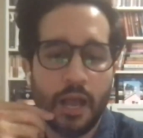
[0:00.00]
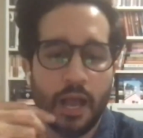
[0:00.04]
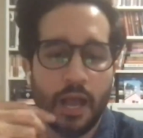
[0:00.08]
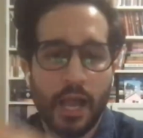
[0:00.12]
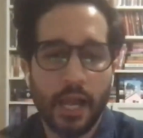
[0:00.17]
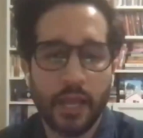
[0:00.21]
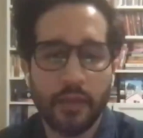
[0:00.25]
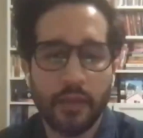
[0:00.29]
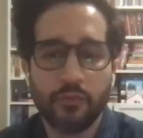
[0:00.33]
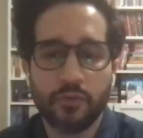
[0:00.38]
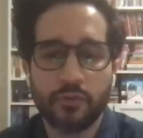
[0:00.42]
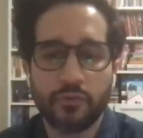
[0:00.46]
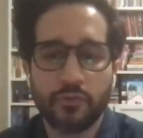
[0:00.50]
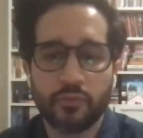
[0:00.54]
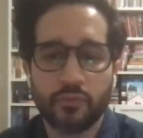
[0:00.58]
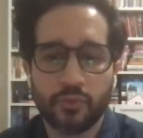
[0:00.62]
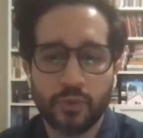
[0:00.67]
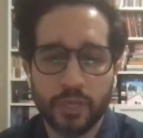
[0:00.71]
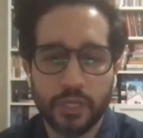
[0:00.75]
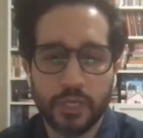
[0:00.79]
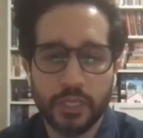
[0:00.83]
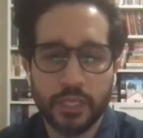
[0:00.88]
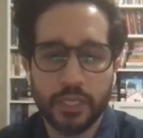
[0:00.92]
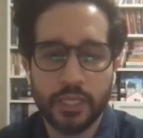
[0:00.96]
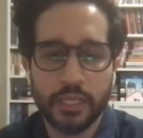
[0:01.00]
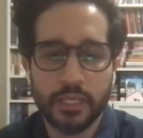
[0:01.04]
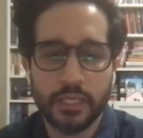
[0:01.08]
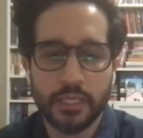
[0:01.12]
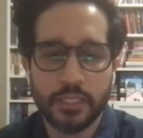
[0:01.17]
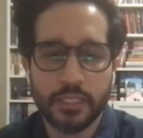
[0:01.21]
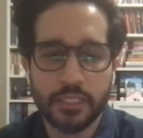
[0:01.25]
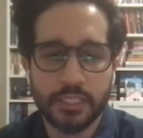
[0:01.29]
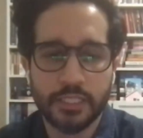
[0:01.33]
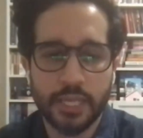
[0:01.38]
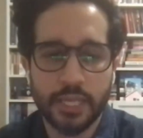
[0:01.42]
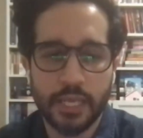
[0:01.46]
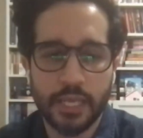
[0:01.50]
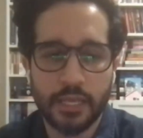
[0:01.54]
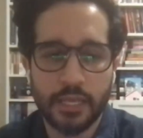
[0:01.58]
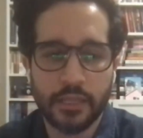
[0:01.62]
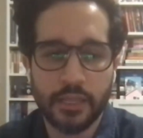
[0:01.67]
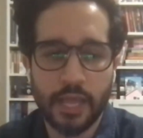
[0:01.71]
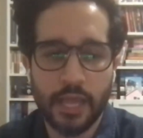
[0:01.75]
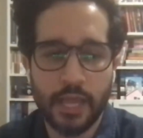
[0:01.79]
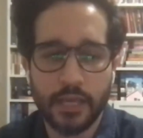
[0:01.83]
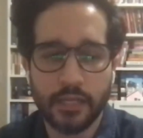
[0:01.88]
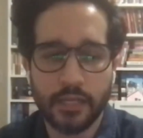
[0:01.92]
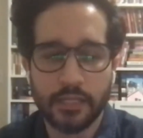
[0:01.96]
I would really say
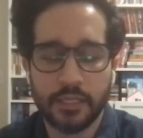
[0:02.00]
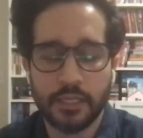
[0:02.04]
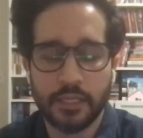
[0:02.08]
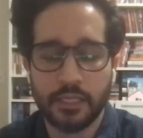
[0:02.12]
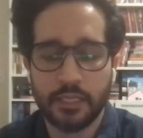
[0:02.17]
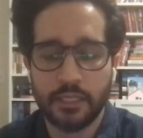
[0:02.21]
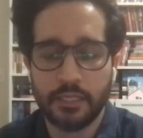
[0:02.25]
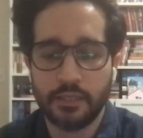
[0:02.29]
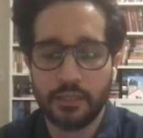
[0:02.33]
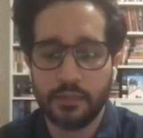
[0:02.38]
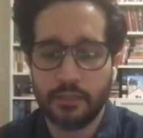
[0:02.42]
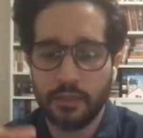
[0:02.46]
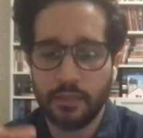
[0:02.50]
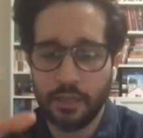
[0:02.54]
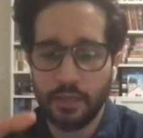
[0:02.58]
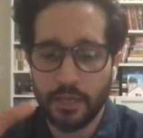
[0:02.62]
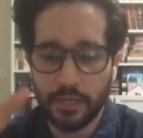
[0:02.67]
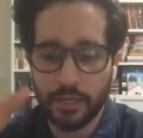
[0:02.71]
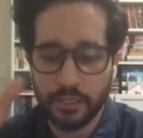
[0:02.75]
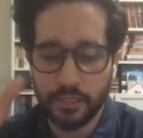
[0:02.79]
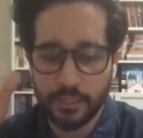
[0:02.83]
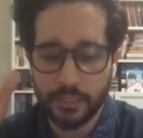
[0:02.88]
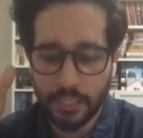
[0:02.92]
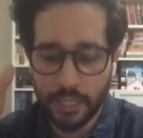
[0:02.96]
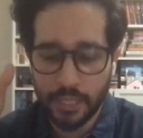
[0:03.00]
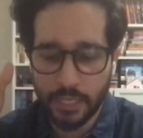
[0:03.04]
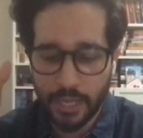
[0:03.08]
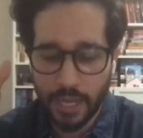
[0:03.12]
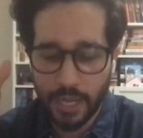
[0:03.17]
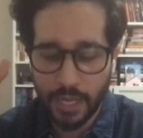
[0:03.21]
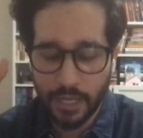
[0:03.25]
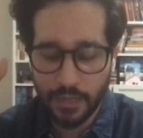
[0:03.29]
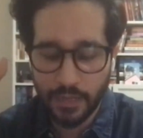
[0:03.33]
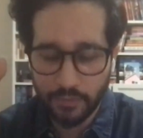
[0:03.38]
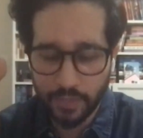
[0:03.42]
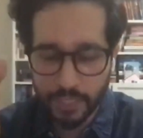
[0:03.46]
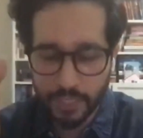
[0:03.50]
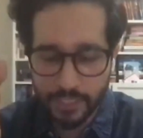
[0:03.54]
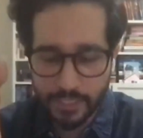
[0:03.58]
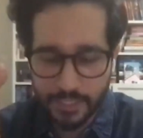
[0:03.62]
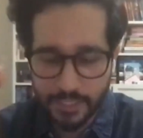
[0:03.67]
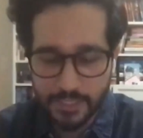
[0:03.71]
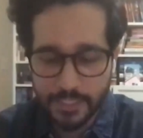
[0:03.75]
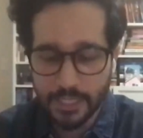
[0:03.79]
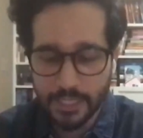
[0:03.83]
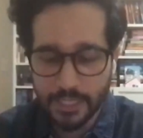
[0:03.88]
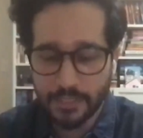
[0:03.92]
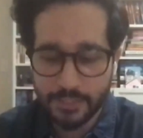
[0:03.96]
that kind of like a
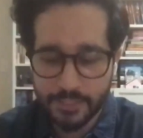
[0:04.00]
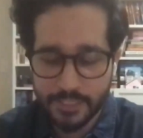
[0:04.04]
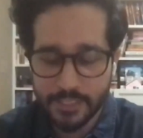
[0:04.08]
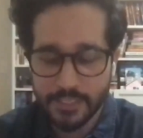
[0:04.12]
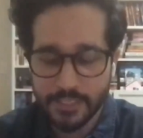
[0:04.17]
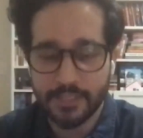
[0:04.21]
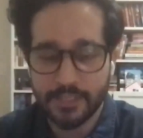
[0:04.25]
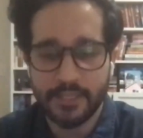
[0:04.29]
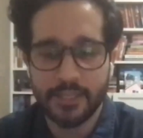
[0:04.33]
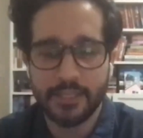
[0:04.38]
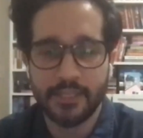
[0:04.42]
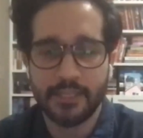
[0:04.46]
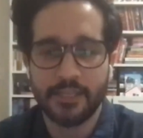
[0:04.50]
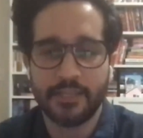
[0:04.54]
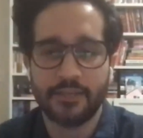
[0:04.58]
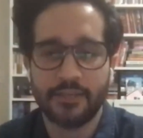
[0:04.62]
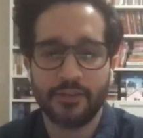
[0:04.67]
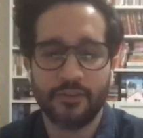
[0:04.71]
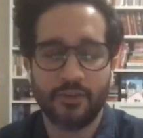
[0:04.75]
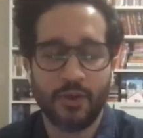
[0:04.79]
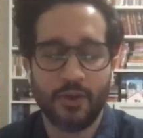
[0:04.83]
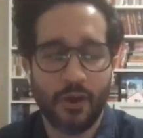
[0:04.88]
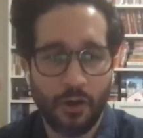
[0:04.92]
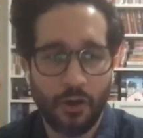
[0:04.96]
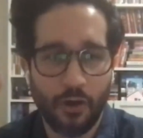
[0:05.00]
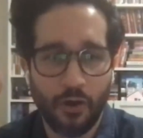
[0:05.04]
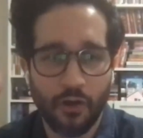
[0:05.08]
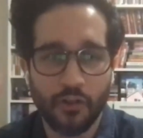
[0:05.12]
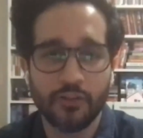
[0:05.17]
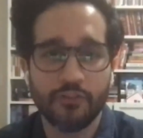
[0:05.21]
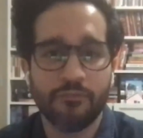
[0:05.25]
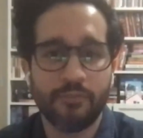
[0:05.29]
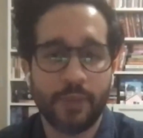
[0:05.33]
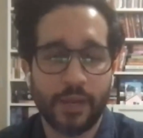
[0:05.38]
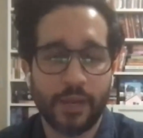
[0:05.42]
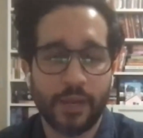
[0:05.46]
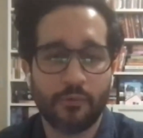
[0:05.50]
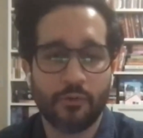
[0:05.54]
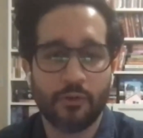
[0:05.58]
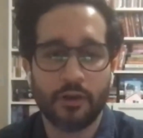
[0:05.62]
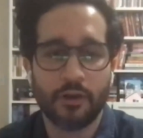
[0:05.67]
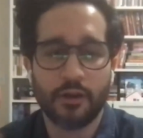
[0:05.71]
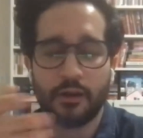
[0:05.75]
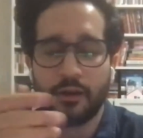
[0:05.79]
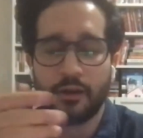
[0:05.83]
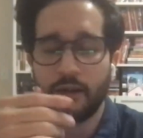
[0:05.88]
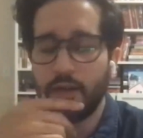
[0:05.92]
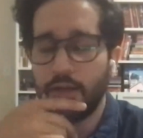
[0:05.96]
skeleton key to all of my
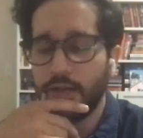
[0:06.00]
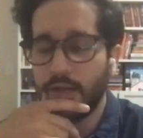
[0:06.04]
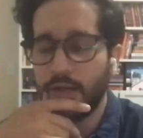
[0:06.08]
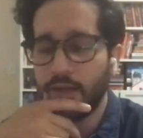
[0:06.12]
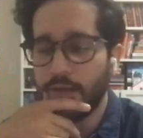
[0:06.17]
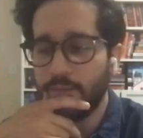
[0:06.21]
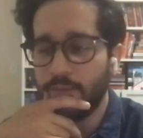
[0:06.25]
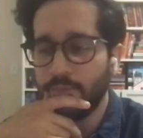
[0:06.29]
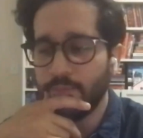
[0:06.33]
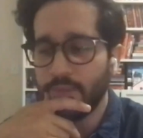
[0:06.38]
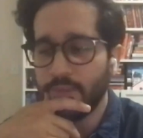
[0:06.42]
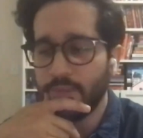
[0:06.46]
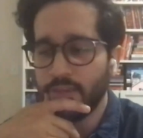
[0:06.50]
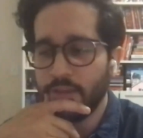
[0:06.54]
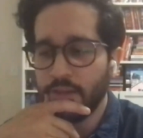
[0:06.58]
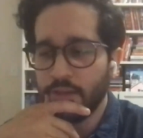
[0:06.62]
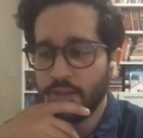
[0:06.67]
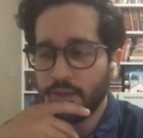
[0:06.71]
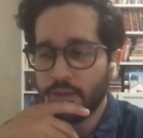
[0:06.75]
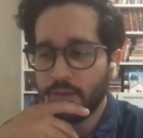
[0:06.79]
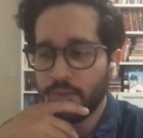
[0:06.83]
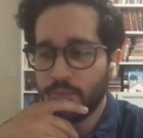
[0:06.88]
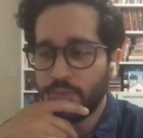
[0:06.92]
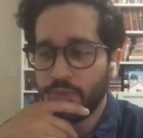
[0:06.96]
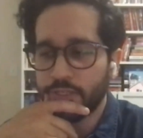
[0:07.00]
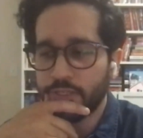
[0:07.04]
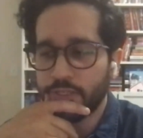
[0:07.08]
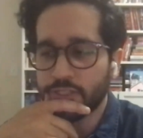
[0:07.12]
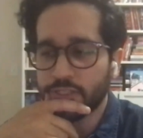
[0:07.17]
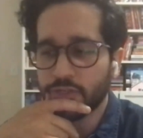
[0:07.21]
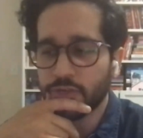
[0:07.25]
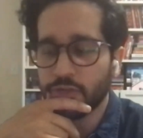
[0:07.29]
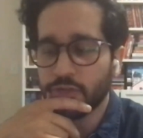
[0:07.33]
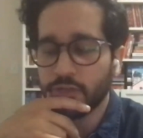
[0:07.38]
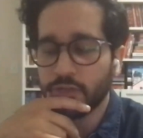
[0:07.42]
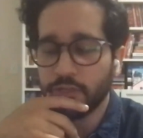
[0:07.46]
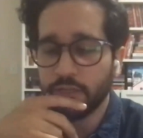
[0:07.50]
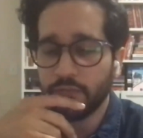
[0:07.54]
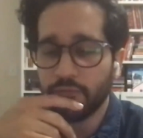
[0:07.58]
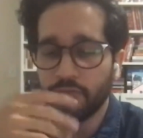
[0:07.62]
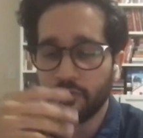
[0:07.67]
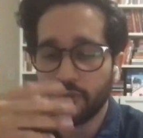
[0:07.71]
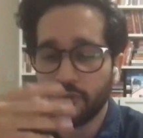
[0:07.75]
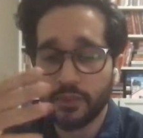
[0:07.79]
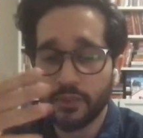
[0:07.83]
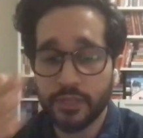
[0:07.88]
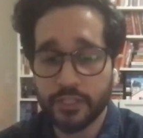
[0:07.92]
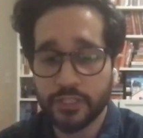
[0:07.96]
work, but certainly
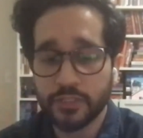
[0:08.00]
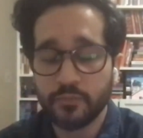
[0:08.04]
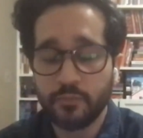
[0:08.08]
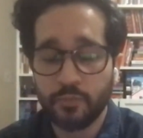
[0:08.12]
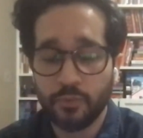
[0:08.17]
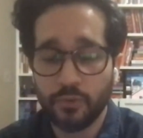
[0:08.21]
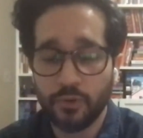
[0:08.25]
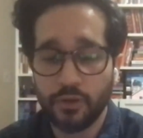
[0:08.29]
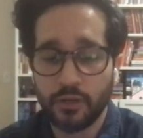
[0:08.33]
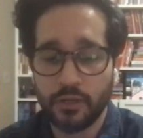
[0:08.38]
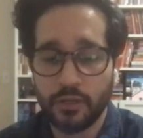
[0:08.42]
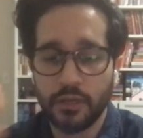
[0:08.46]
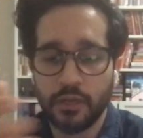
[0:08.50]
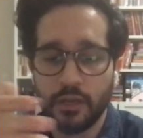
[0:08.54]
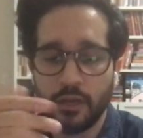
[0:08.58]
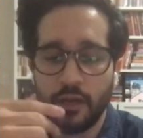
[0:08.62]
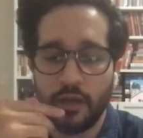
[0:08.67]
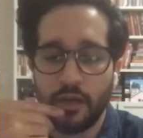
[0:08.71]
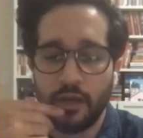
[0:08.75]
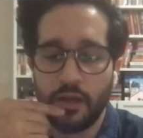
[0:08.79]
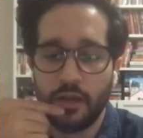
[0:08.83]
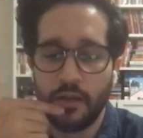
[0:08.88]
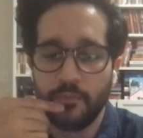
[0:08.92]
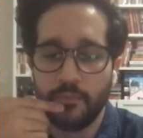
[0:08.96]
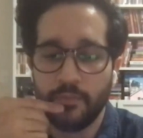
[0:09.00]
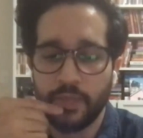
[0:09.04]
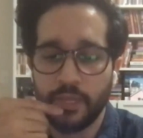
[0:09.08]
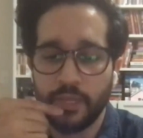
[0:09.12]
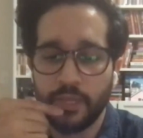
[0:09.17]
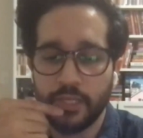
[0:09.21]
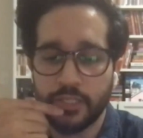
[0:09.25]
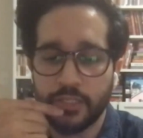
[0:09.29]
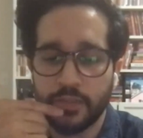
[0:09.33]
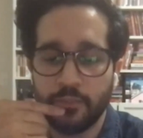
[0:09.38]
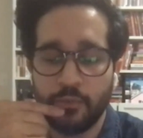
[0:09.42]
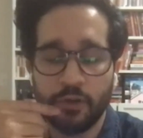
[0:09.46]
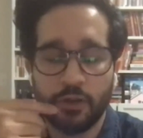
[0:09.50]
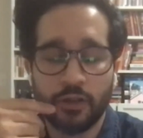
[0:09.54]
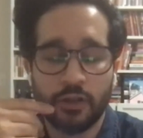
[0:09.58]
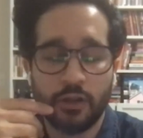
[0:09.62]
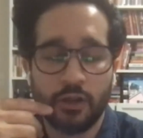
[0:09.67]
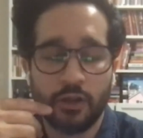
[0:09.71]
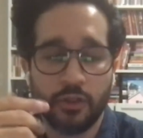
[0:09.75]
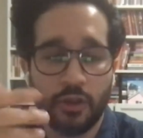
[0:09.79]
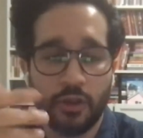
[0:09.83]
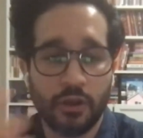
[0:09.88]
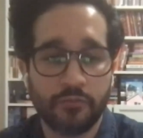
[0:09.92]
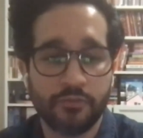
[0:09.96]
for this book, is a book
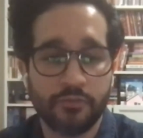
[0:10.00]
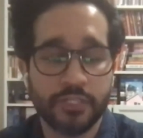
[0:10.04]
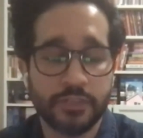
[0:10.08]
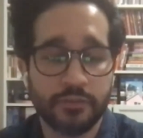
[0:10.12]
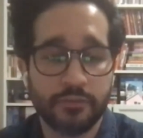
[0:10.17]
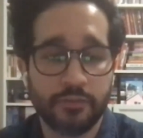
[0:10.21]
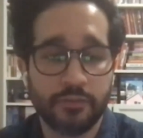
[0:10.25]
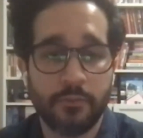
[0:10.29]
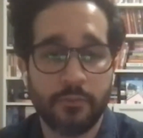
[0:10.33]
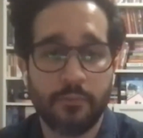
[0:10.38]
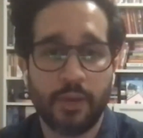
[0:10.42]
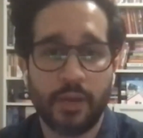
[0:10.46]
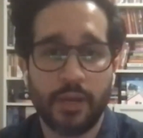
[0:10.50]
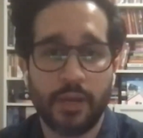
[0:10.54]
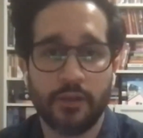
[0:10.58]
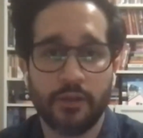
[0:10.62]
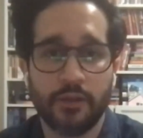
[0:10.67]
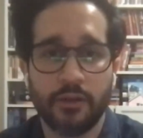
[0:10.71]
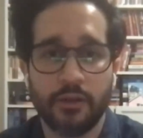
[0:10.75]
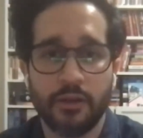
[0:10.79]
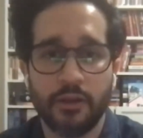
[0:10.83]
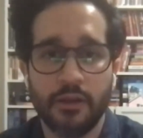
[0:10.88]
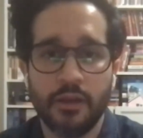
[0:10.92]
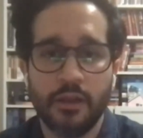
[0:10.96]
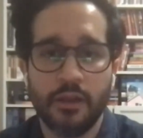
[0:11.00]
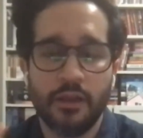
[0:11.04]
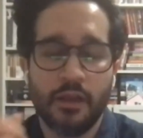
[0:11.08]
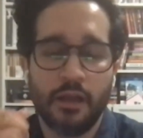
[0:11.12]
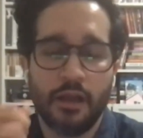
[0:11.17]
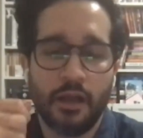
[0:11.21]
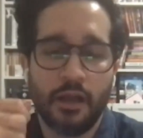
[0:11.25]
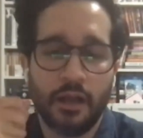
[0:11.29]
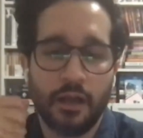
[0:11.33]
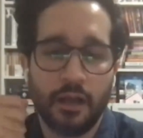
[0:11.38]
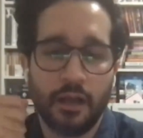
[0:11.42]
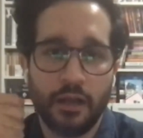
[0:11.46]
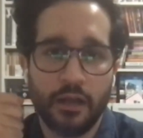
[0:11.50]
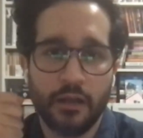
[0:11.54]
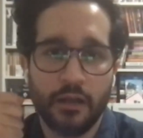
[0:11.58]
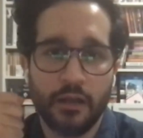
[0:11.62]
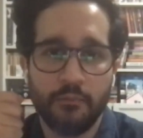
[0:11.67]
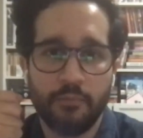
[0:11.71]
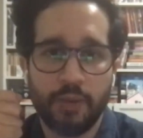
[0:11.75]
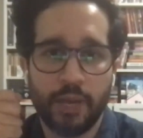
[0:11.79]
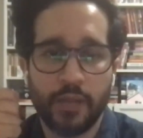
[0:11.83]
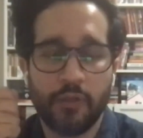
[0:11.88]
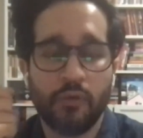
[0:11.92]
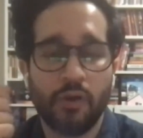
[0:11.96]
called Harvest of Empire
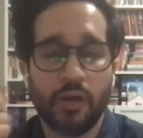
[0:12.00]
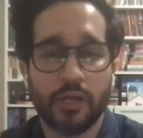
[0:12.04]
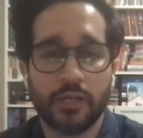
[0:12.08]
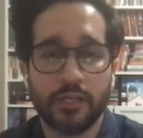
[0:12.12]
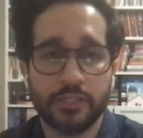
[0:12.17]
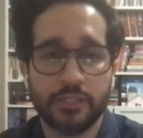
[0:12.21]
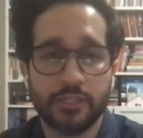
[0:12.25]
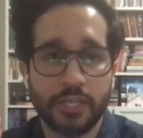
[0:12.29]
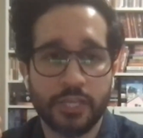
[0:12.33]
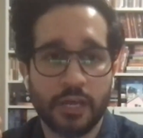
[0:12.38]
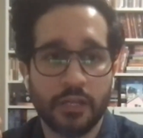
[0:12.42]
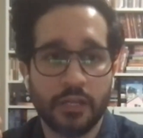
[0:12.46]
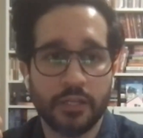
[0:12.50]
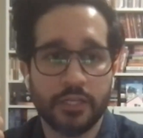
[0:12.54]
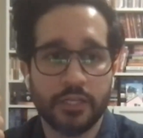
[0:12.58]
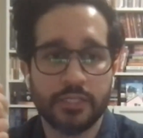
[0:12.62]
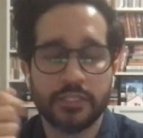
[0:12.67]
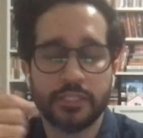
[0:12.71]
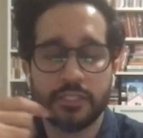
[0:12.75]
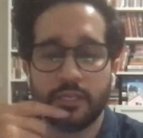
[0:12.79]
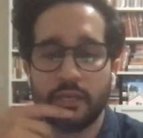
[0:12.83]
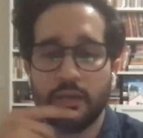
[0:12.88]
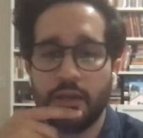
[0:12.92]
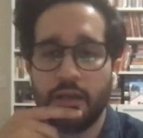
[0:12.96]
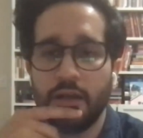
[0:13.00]
by Juan Gonzalez.